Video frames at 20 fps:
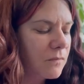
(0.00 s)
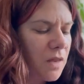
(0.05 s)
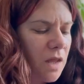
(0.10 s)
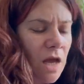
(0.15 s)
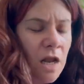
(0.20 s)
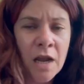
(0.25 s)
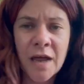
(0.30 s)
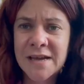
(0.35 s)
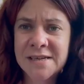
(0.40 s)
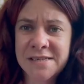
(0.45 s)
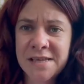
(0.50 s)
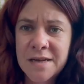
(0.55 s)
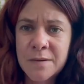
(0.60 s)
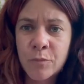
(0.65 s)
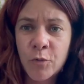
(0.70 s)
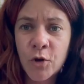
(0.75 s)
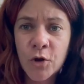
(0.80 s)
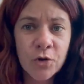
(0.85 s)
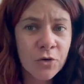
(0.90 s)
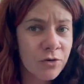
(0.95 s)
Like I said, I
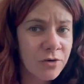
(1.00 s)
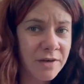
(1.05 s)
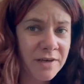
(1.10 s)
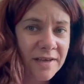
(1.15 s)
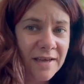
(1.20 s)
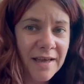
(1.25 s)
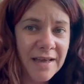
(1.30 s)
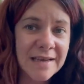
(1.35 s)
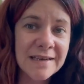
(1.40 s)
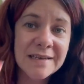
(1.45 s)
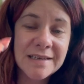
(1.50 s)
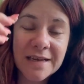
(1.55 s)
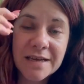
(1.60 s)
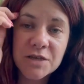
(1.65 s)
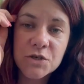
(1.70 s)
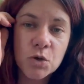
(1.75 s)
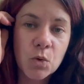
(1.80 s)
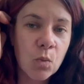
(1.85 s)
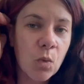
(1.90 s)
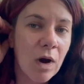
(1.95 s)
pre-ordered it a
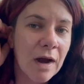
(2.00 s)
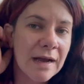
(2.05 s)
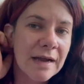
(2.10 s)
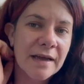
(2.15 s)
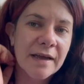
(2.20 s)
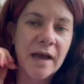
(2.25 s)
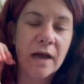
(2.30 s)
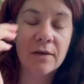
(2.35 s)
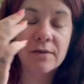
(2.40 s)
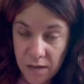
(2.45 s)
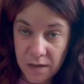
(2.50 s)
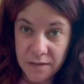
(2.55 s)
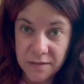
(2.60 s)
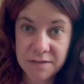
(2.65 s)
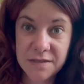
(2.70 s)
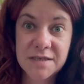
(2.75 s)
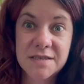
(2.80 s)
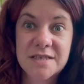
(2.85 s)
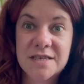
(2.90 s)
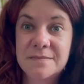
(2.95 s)
little while ago. It
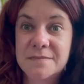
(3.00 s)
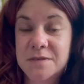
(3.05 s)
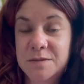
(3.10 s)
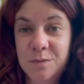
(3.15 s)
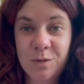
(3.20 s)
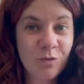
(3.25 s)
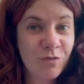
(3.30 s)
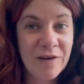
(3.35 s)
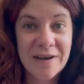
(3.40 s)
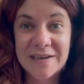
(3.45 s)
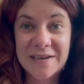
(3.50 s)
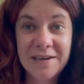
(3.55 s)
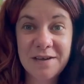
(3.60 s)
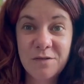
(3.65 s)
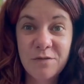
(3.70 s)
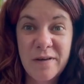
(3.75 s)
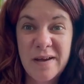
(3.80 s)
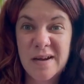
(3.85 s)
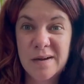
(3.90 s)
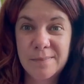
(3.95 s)
didn't seem to be readily
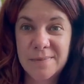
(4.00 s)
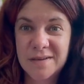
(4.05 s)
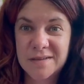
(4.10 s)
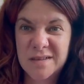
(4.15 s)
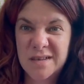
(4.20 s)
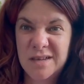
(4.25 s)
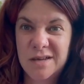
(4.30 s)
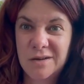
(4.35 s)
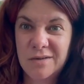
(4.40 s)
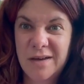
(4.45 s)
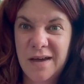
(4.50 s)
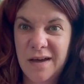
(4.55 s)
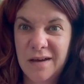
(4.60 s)
available in the UK.